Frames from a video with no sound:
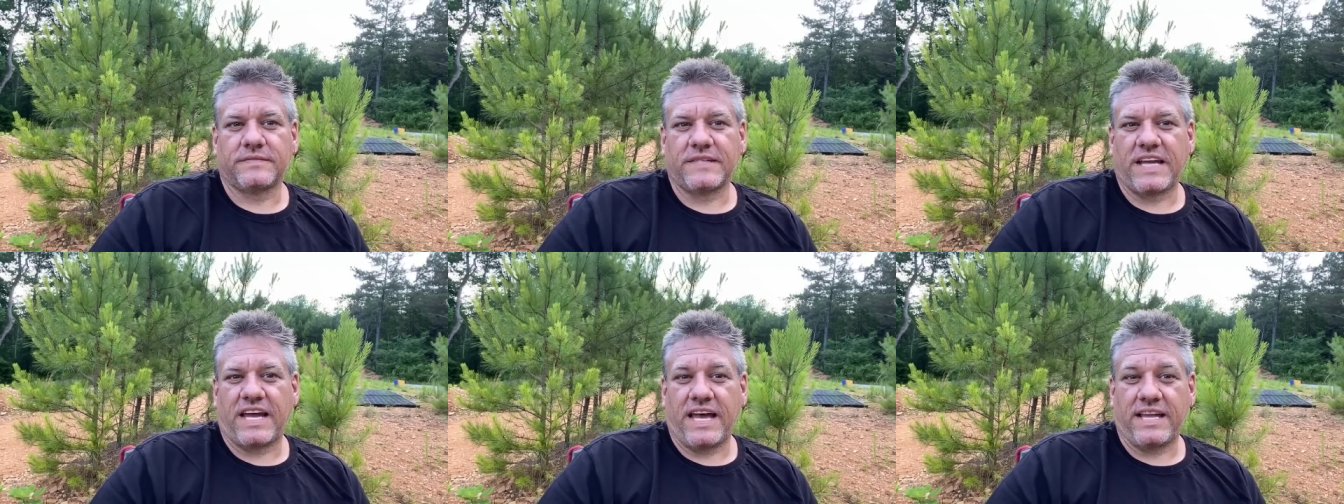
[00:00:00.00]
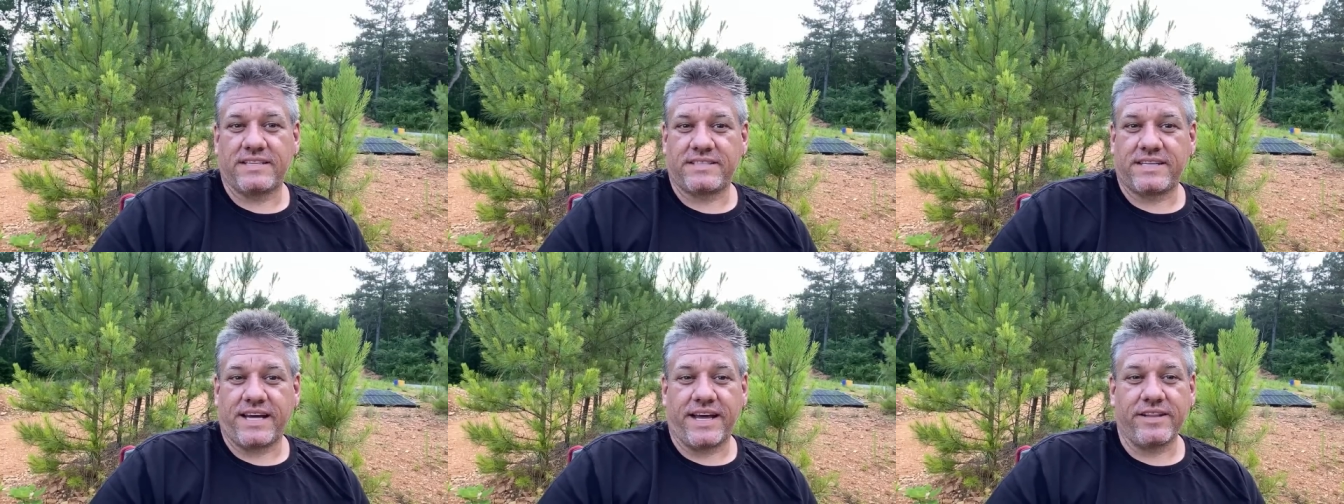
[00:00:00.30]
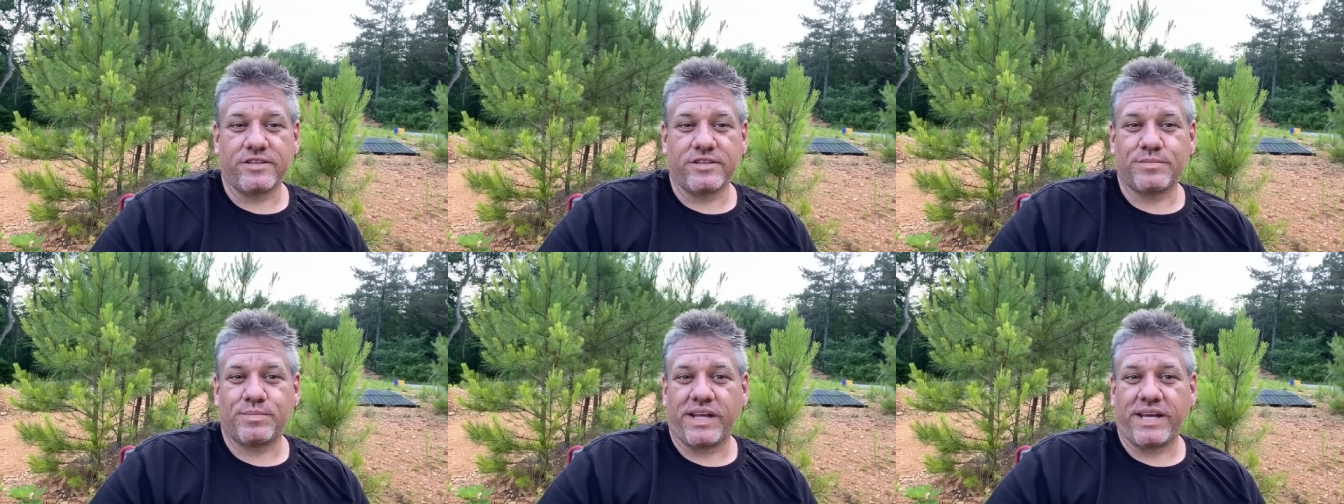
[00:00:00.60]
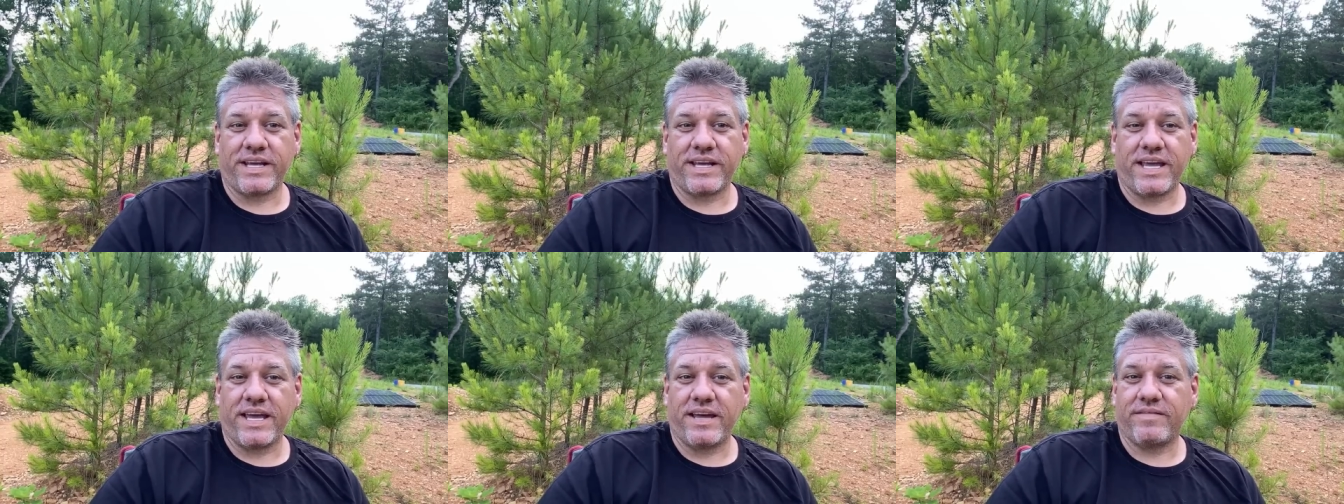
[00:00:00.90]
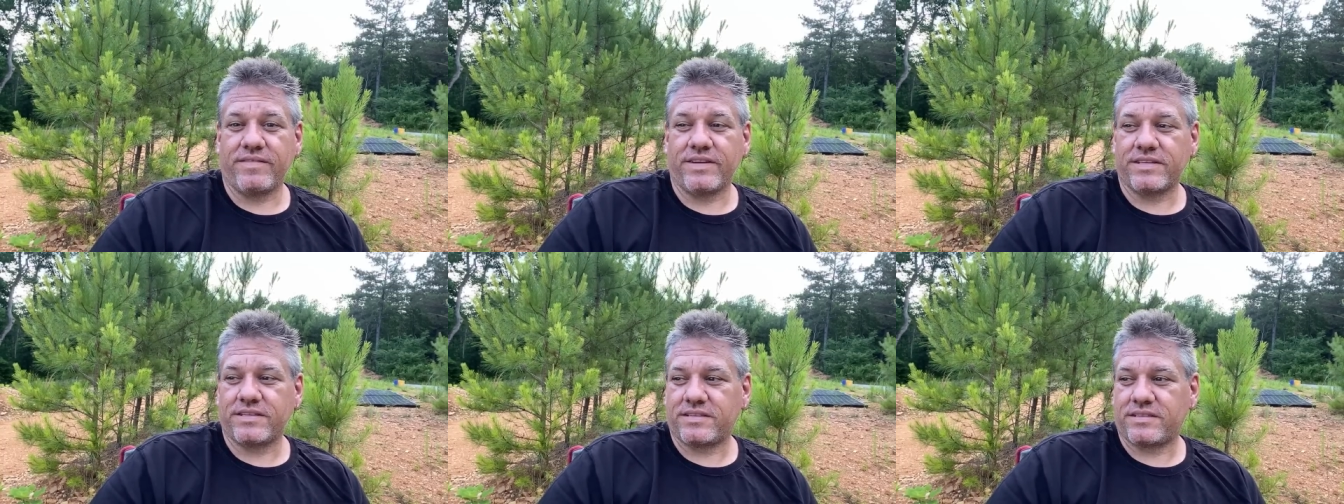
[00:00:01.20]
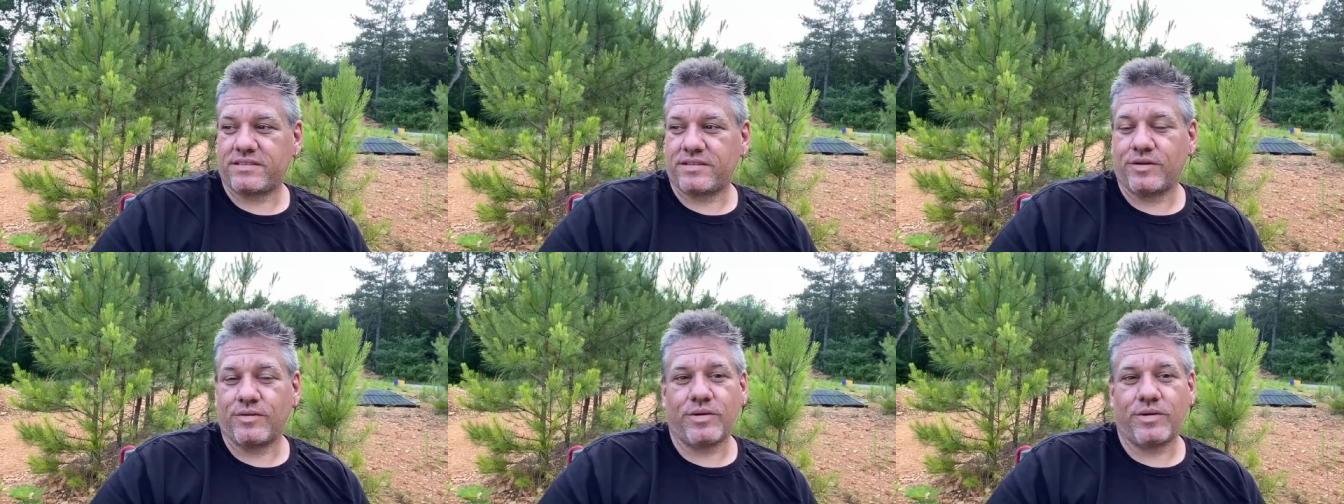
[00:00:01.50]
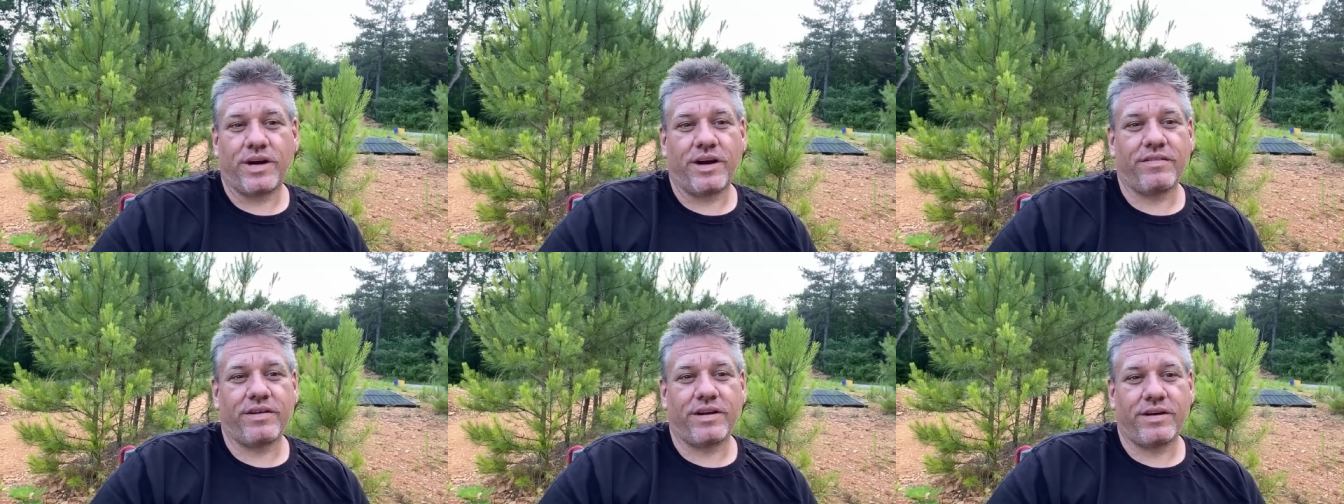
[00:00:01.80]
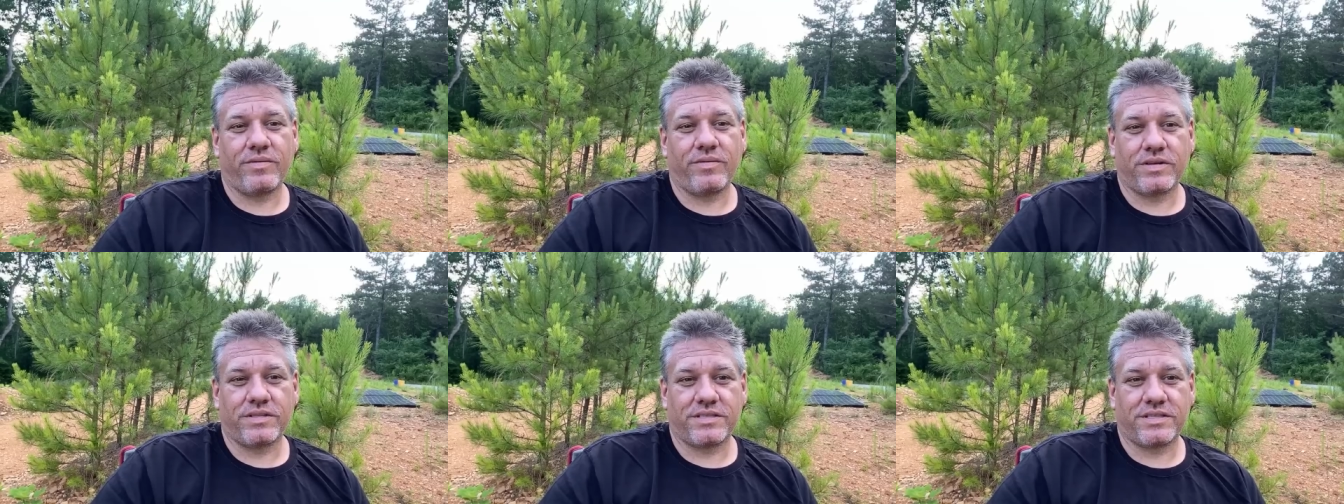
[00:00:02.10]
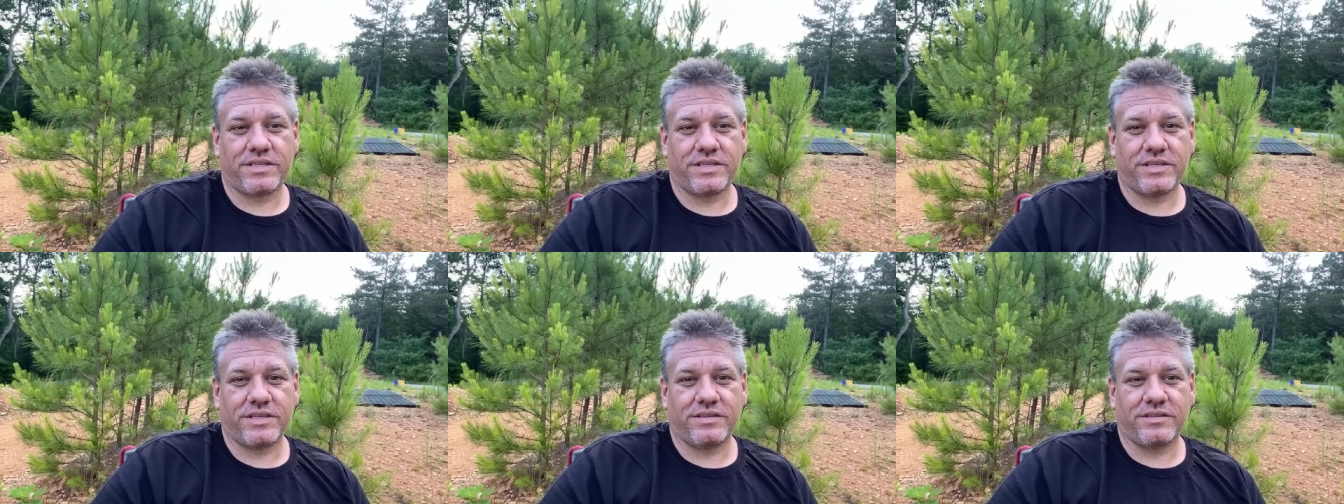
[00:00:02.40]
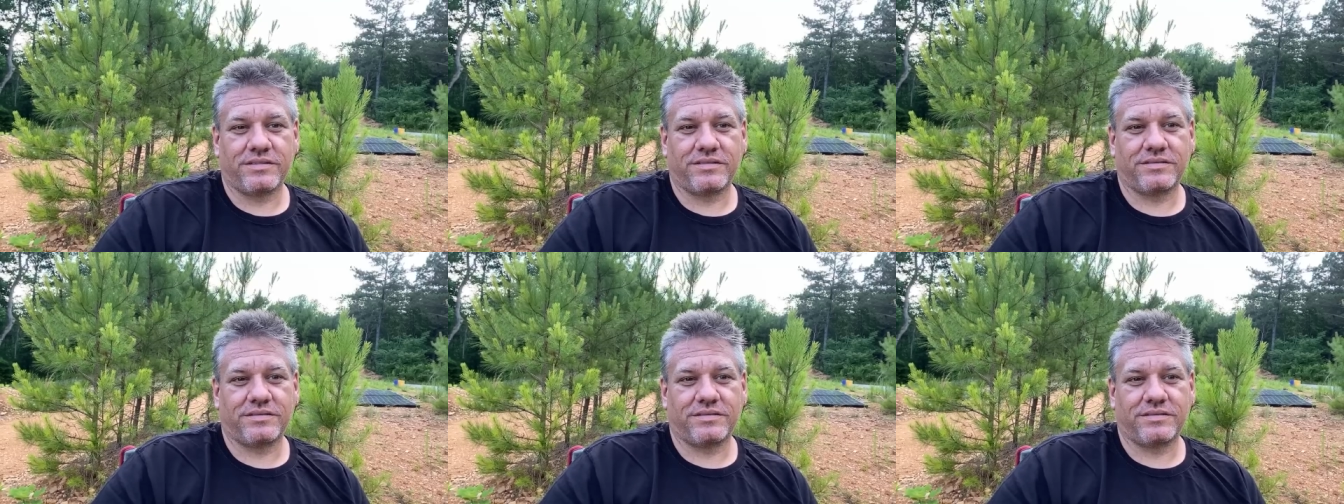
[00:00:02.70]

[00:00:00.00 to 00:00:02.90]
That's Tyler's blank canvas, so whatever he wants to do.